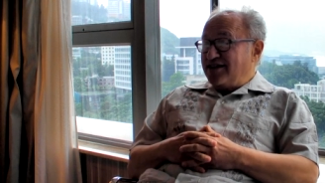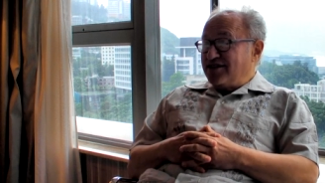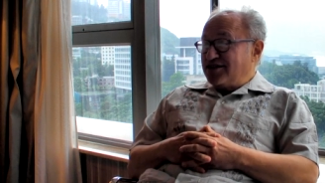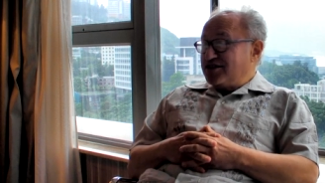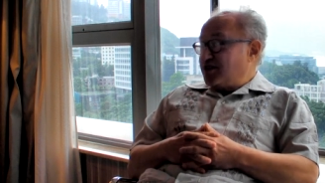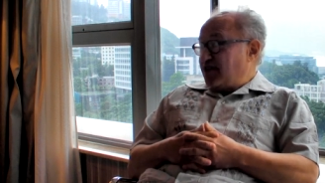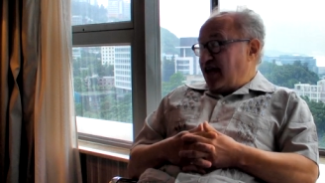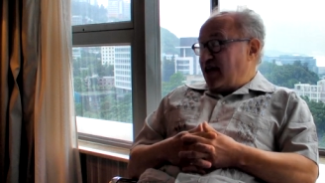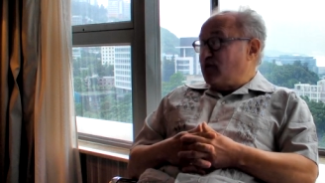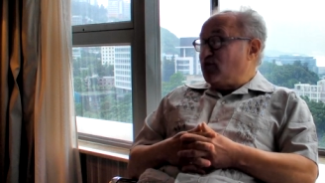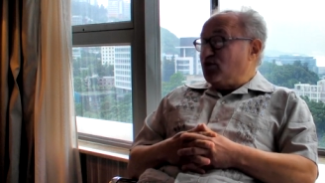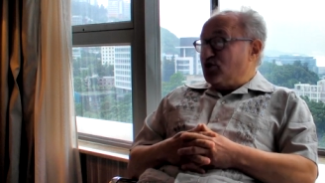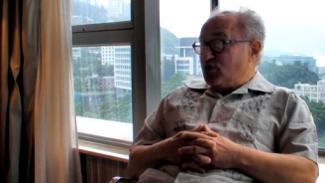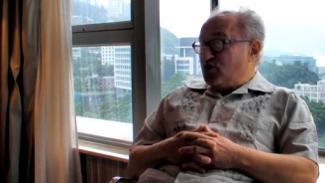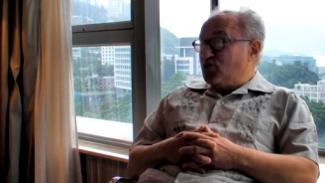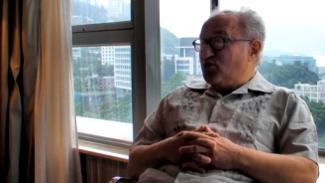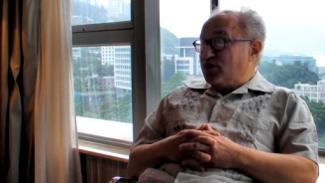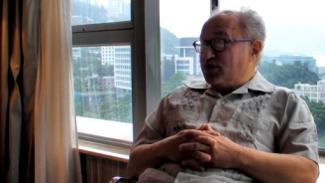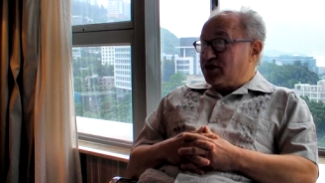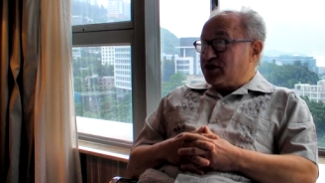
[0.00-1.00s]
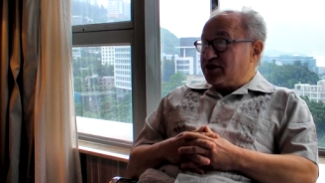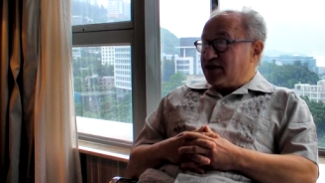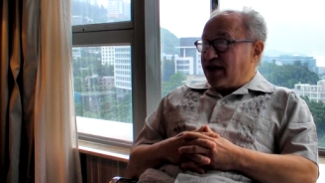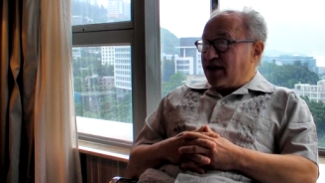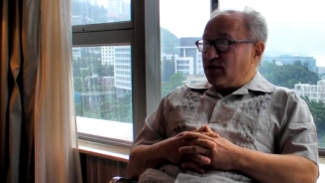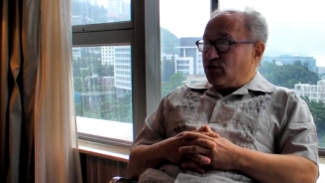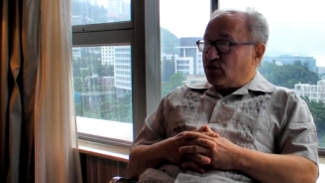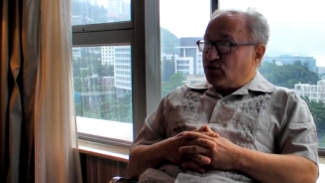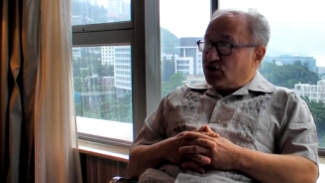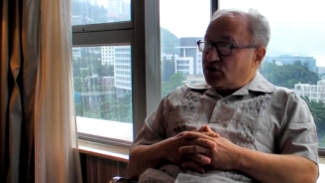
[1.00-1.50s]
The state will do what the
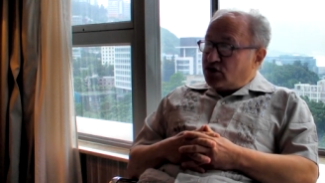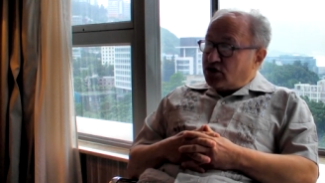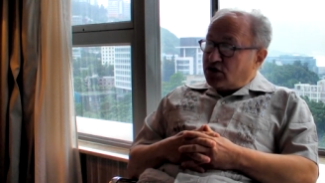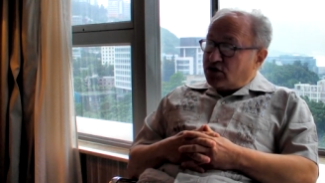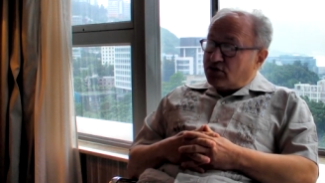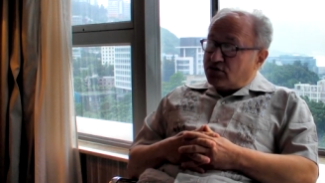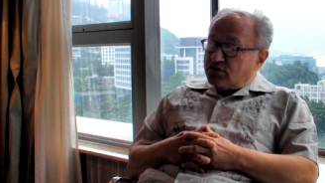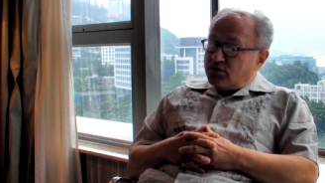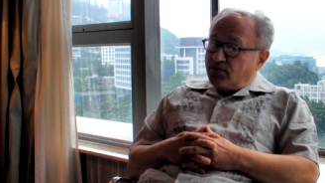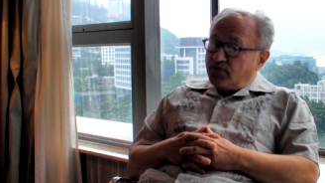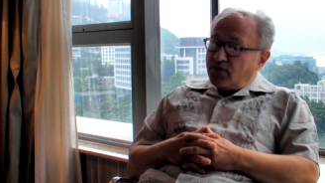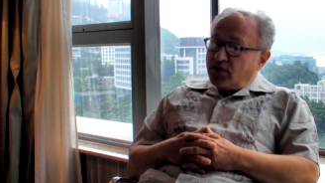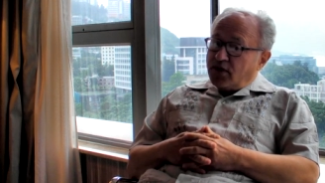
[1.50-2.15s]
state will do.